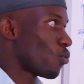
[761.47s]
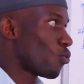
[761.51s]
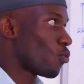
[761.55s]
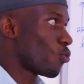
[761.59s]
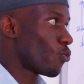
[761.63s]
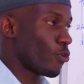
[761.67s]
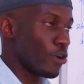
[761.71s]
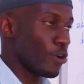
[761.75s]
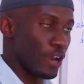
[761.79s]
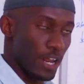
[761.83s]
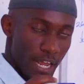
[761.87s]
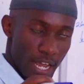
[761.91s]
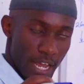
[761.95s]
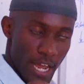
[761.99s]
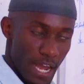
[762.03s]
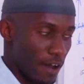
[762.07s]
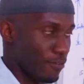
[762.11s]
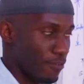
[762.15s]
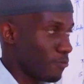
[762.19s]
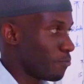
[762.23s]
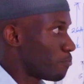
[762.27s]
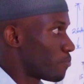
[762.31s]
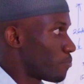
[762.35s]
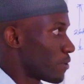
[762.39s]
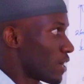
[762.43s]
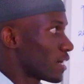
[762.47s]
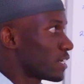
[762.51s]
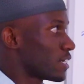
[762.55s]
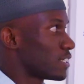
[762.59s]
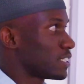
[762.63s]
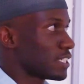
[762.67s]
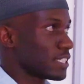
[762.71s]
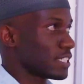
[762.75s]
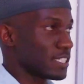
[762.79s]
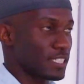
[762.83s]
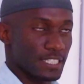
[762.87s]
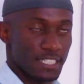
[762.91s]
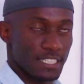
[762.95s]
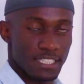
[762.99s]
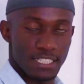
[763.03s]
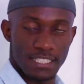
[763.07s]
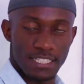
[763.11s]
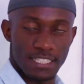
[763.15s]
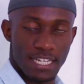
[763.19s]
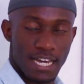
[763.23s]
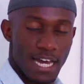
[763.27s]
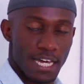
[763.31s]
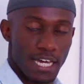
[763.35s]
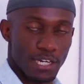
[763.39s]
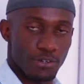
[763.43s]
we have practiced it
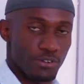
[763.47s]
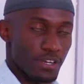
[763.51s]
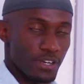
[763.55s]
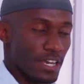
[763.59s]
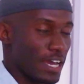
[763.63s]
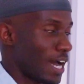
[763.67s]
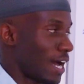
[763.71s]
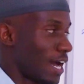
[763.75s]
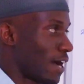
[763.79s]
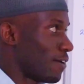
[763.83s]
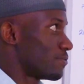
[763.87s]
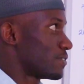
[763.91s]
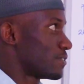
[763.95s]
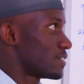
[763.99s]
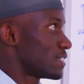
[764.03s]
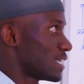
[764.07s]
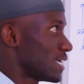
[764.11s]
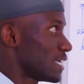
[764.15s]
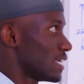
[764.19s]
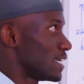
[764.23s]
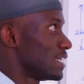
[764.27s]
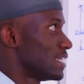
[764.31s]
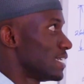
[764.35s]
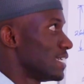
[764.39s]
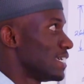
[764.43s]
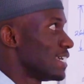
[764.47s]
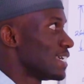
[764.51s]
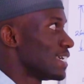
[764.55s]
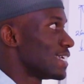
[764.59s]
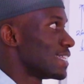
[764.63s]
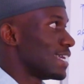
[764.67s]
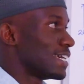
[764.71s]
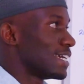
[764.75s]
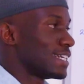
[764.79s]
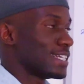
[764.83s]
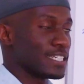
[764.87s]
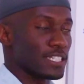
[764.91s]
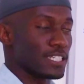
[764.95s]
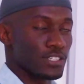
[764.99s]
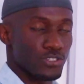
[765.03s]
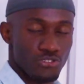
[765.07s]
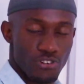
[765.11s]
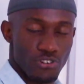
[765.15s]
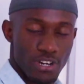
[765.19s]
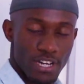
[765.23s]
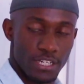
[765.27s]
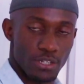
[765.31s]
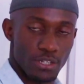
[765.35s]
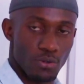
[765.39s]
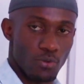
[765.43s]
and we have seen that it is
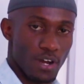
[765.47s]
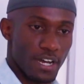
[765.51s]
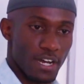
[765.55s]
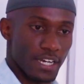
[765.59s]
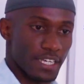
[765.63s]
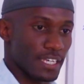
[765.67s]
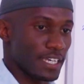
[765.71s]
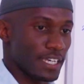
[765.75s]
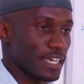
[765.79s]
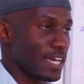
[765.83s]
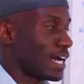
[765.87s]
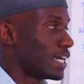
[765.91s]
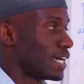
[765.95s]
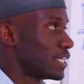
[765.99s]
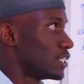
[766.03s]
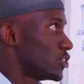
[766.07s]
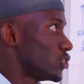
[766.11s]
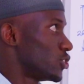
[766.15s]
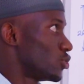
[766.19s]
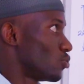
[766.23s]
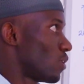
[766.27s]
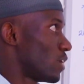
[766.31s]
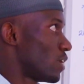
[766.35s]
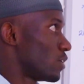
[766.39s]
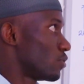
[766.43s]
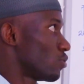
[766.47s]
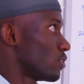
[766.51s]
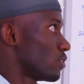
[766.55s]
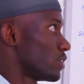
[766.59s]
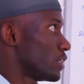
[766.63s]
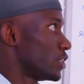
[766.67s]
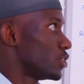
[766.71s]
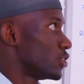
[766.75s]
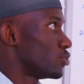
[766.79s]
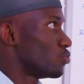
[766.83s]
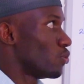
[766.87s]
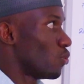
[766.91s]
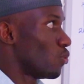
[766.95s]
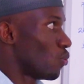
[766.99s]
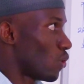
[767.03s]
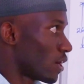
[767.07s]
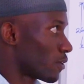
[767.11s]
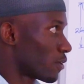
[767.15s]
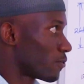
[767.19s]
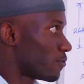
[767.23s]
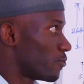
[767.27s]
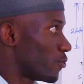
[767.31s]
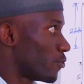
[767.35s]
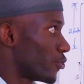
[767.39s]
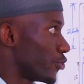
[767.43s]
really working and it will
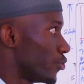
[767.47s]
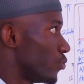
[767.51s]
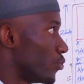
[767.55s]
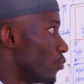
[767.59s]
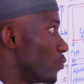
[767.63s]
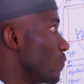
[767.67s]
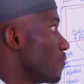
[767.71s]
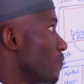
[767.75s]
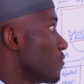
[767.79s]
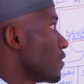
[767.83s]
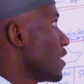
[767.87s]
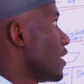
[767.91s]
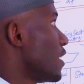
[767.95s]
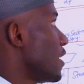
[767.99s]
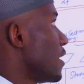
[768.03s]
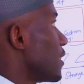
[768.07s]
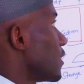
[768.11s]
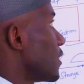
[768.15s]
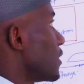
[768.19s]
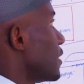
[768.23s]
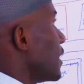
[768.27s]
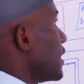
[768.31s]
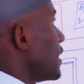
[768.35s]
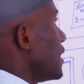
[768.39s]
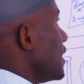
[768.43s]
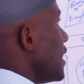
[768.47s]
work for you. The